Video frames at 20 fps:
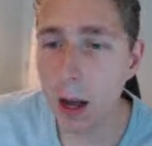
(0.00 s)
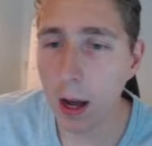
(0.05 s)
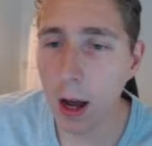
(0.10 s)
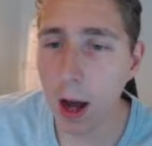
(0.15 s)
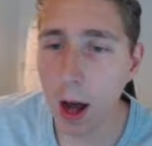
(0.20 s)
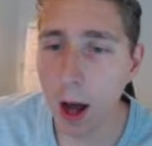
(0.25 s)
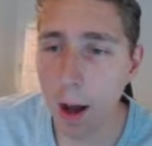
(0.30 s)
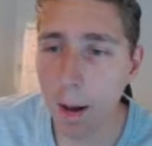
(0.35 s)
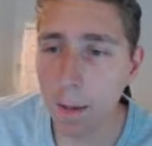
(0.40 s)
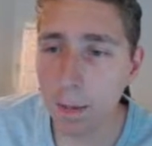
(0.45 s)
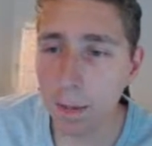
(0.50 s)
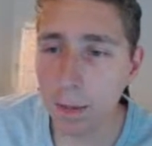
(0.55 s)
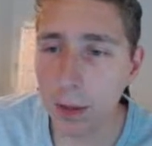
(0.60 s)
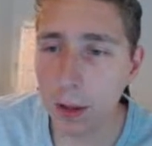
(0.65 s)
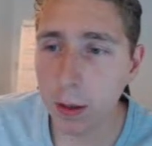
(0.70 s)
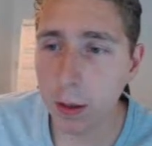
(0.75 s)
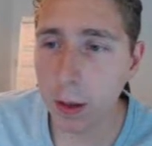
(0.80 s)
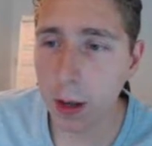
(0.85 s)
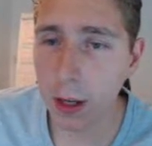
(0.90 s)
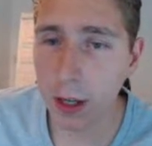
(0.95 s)

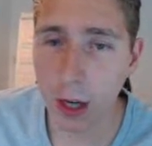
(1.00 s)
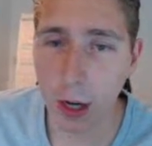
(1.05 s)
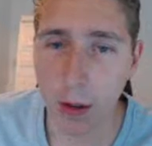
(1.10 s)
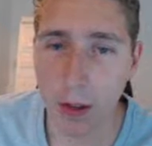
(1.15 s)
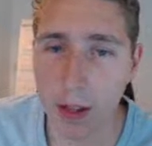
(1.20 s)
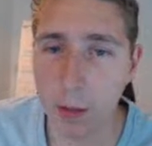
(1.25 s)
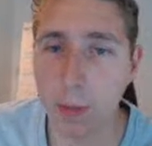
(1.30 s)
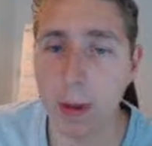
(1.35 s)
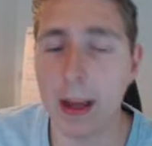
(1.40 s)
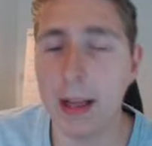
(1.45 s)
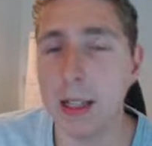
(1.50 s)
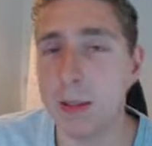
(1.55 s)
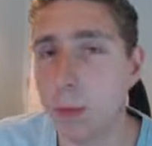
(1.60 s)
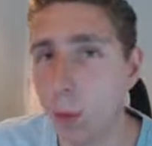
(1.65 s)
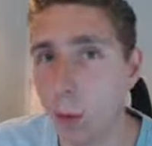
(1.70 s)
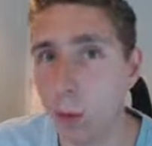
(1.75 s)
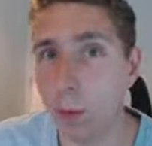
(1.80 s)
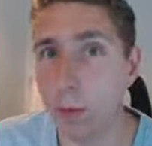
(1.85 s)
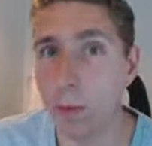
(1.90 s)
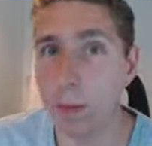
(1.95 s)
Um, you know, this plays
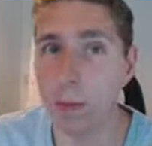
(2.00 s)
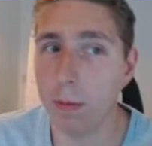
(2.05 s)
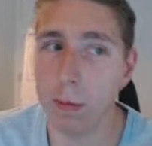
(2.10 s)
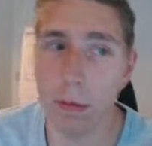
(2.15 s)
more